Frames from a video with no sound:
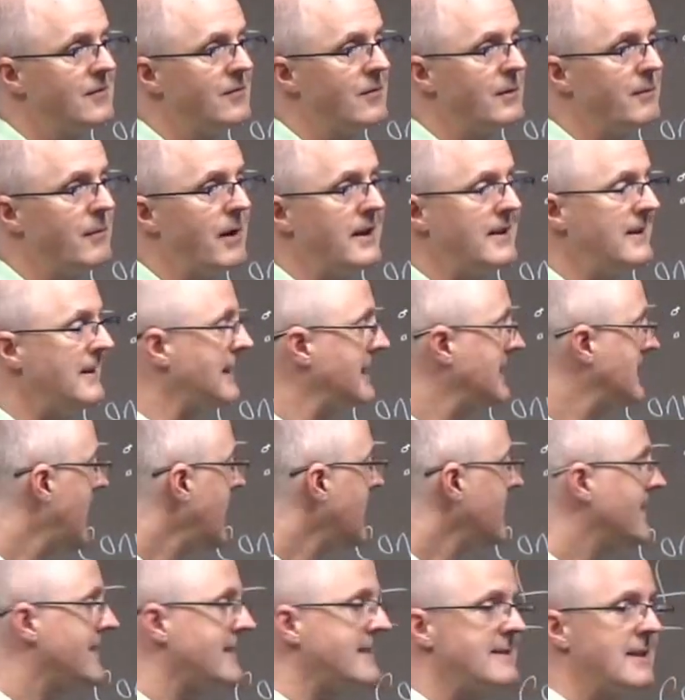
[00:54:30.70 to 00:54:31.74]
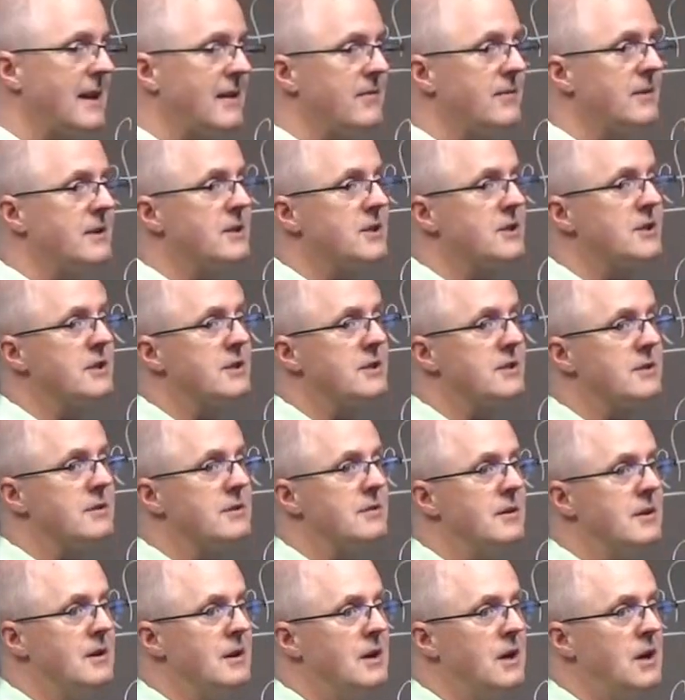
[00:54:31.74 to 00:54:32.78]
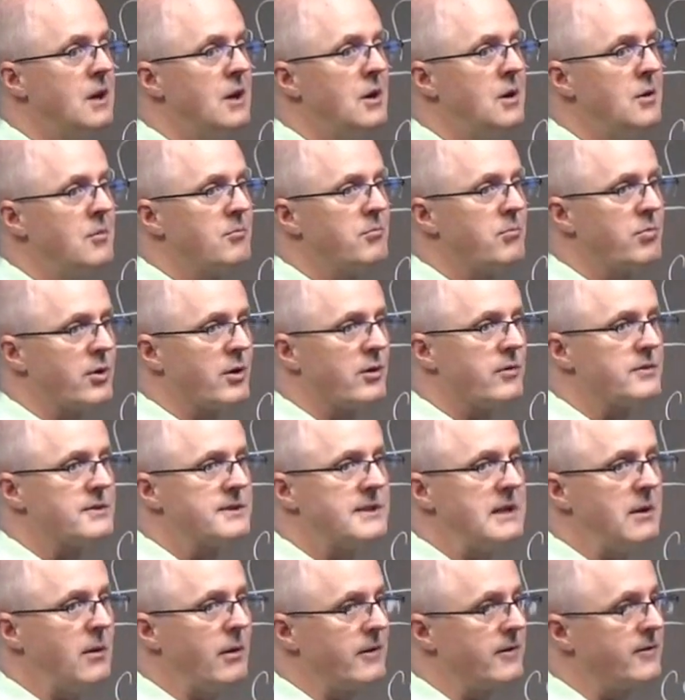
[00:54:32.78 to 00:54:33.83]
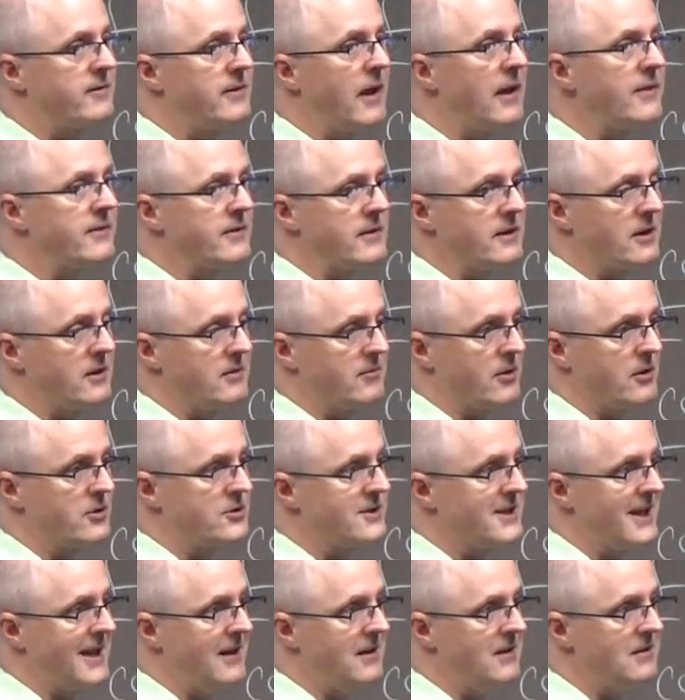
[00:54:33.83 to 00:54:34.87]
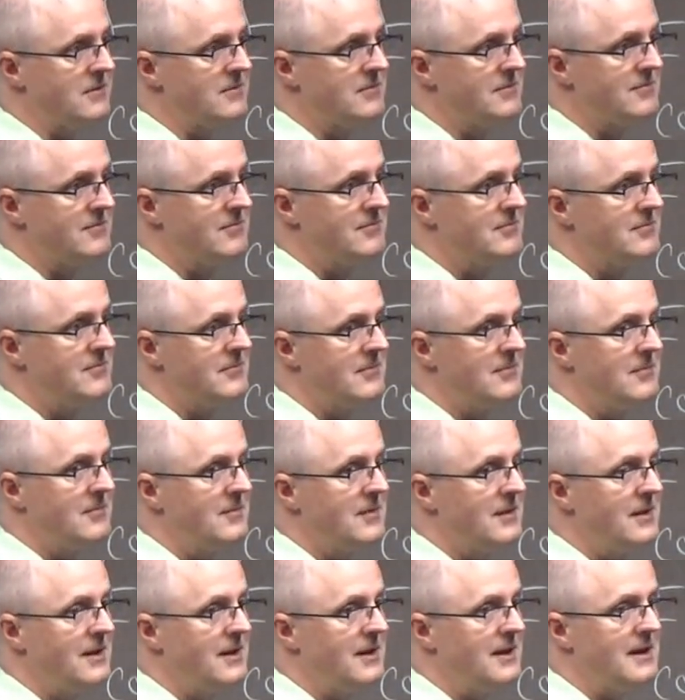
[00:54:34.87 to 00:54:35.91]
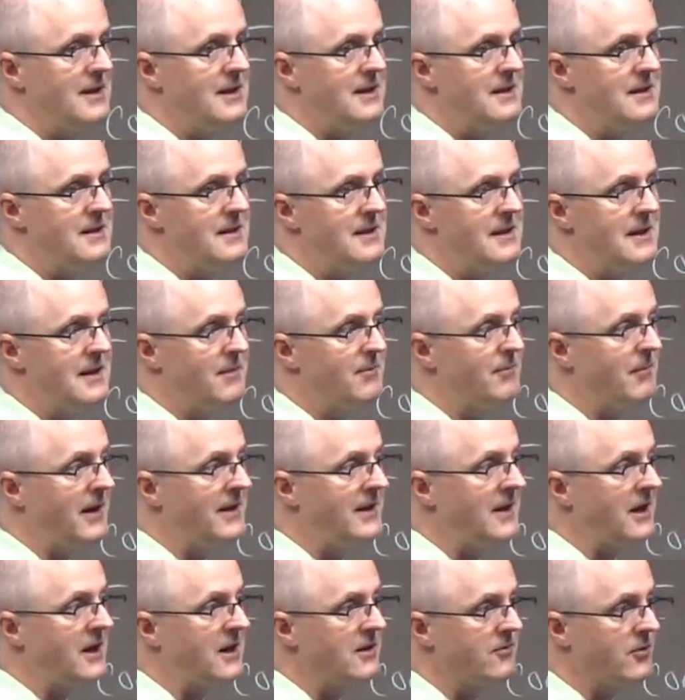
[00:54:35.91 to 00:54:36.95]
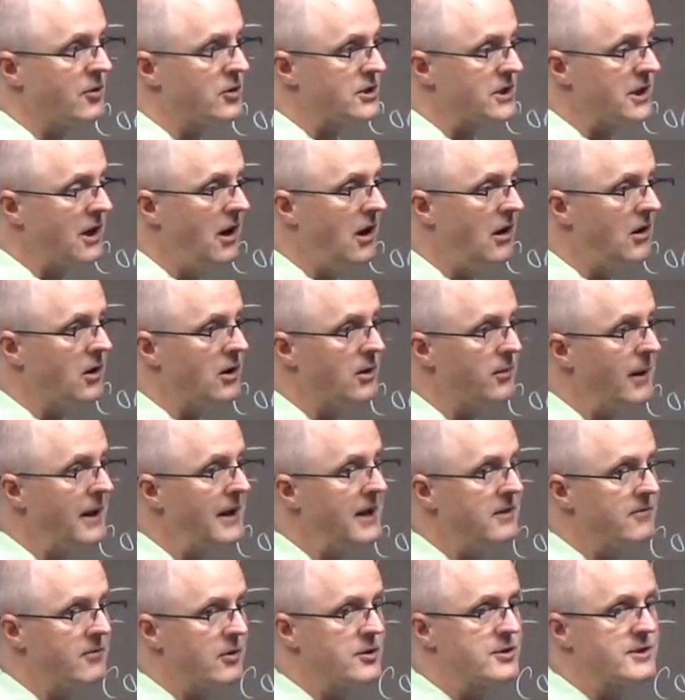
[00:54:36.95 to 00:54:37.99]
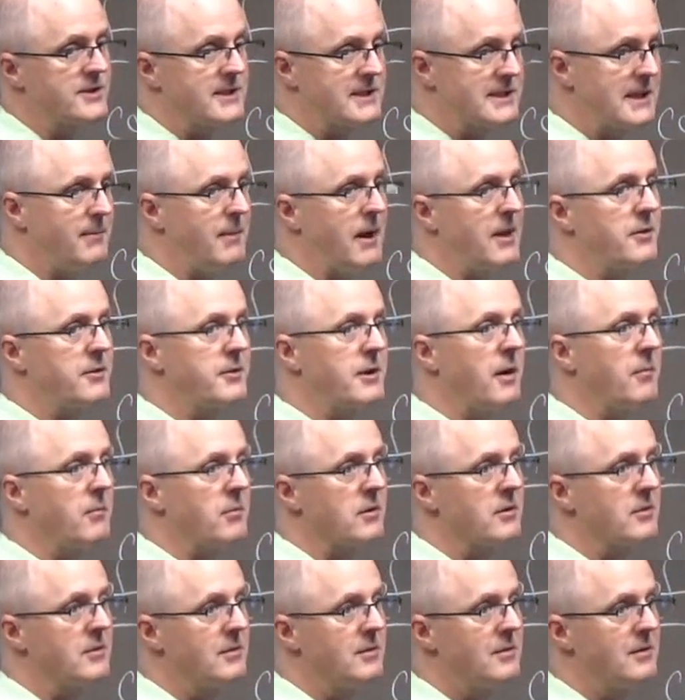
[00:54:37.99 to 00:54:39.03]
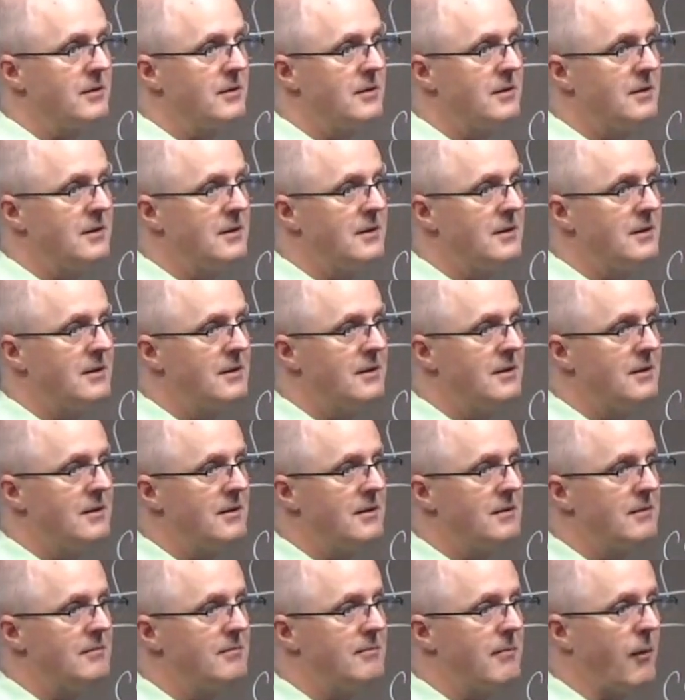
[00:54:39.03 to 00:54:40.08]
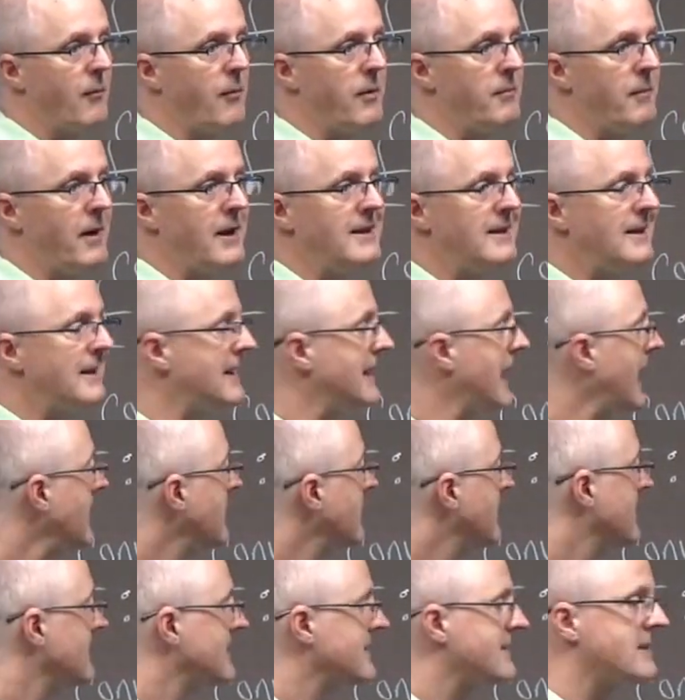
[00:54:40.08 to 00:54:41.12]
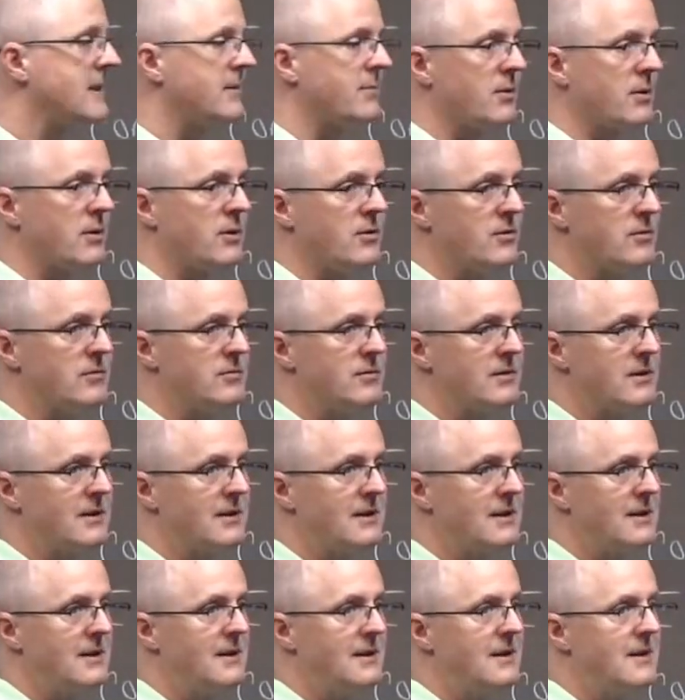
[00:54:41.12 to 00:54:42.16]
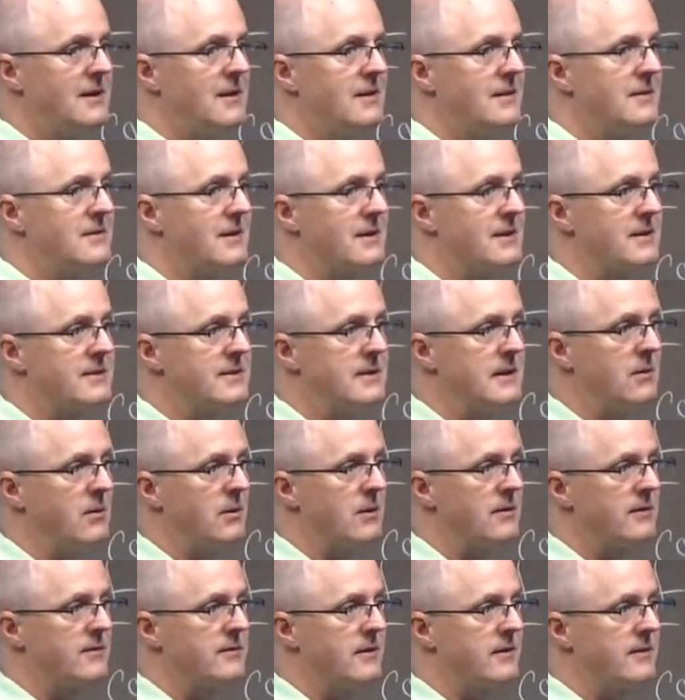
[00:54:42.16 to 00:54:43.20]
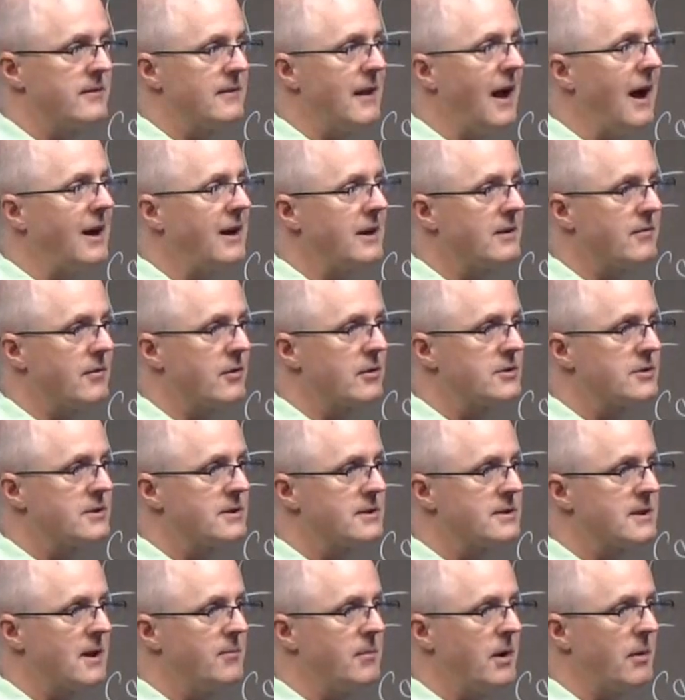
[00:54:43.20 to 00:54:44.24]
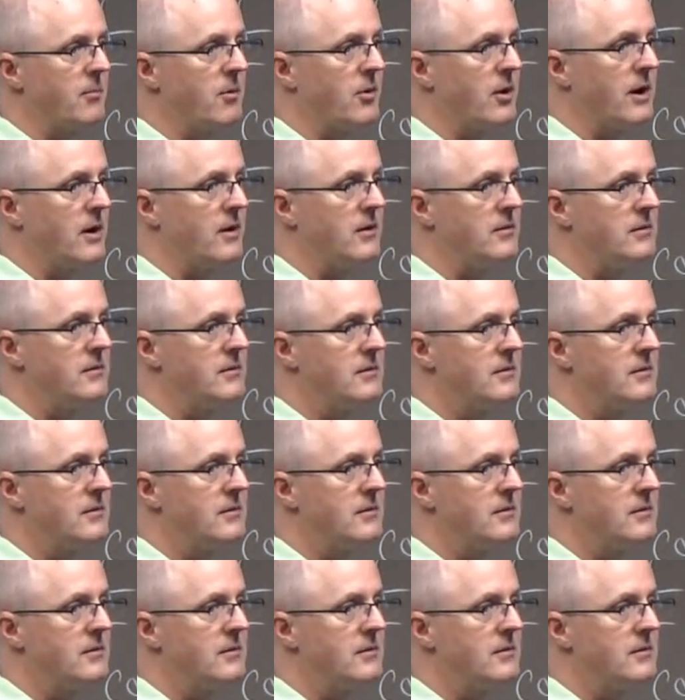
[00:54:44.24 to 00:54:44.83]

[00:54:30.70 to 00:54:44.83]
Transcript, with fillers: You might negate this definition to prove a sequence doesn't converge to L. It might not converge at all, or it might converge to some other number. But we might negate this to prove that a sequence does not converge to some number L.